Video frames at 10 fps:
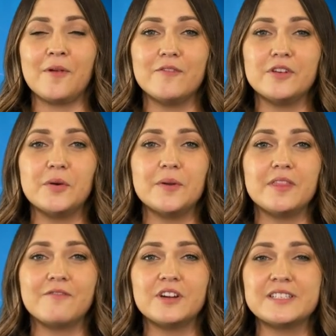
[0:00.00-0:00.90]
revenue in
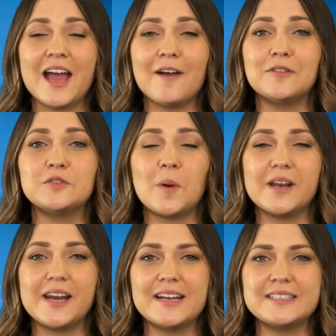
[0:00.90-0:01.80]
the first half of
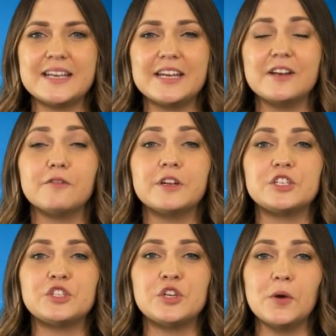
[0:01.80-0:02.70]
twenty nineteen
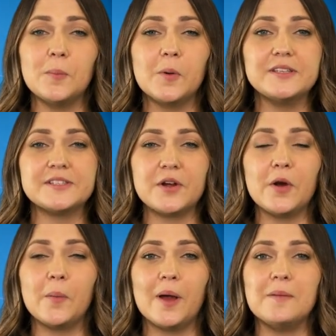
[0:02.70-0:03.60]
reached two point
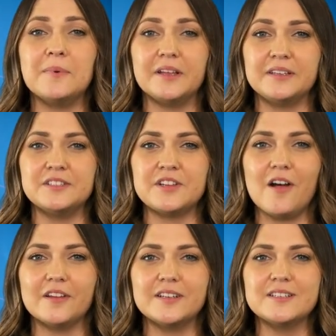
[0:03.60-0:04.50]
zero one billion
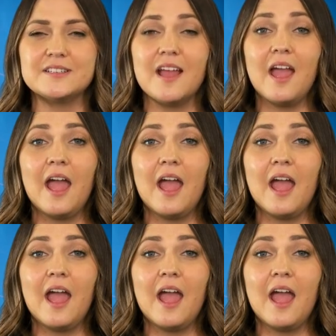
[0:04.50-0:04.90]
dollars,